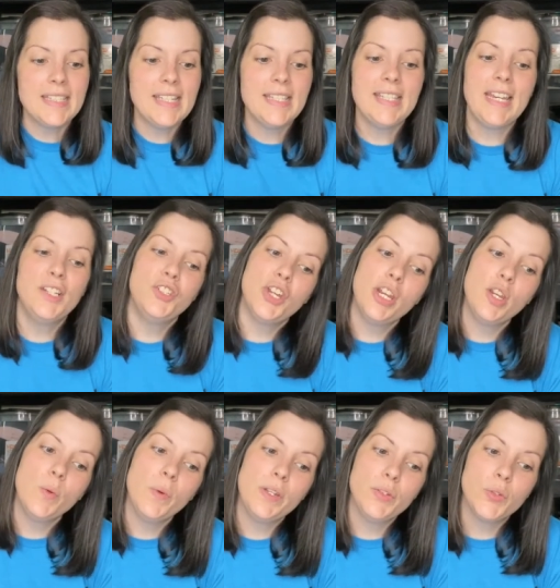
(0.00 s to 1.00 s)
is a
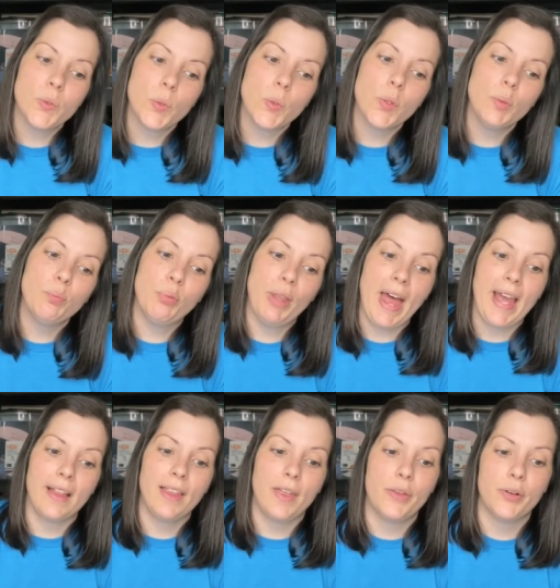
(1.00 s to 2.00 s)
genuine tooled
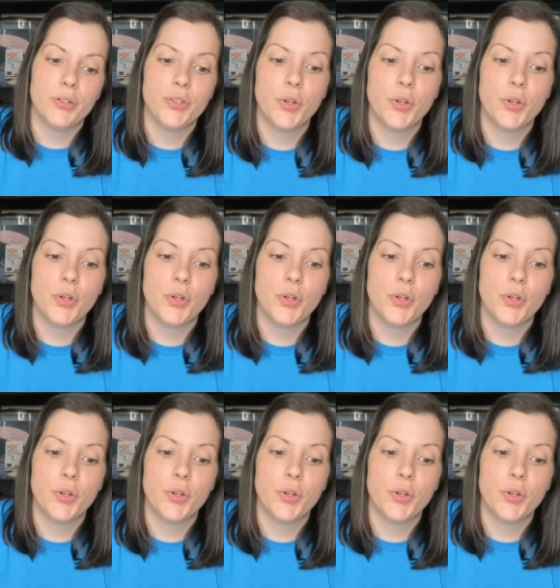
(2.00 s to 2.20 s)
black leather